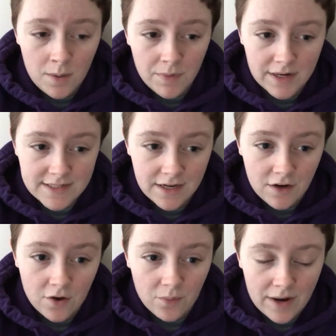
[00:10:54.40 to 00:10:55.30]
because I
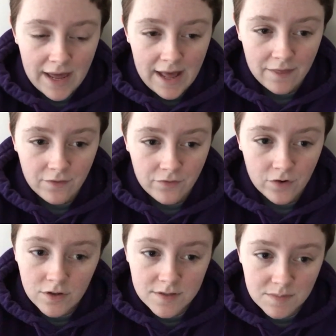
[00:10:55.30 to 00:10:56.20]
know when I had the
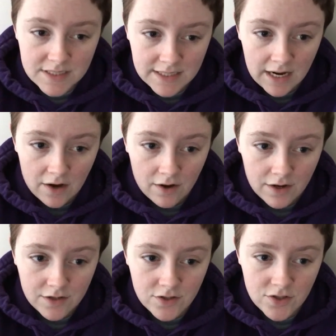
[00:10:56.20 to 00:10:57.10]
first
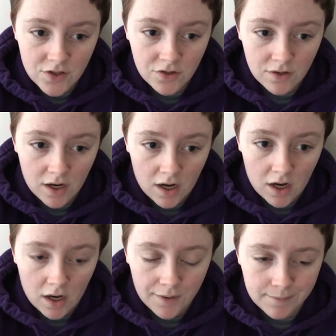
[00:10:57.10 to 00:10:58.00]
miscarriage,
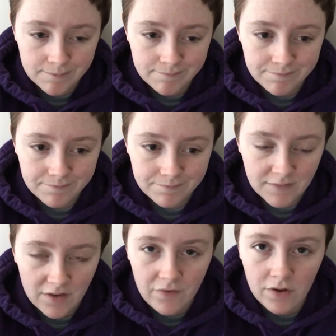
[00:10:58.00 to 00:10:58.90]

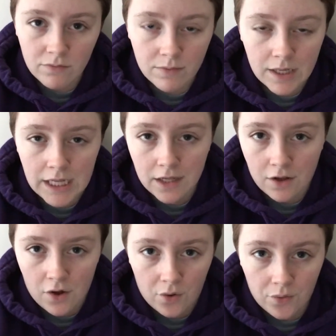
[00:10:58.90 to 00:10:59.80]
I felt really
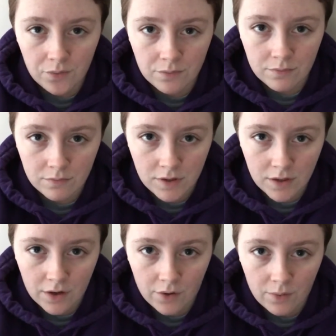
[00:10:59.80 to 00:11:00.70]
alone. You
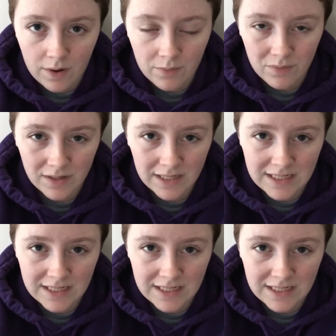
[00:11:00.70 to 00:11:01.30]
know, I really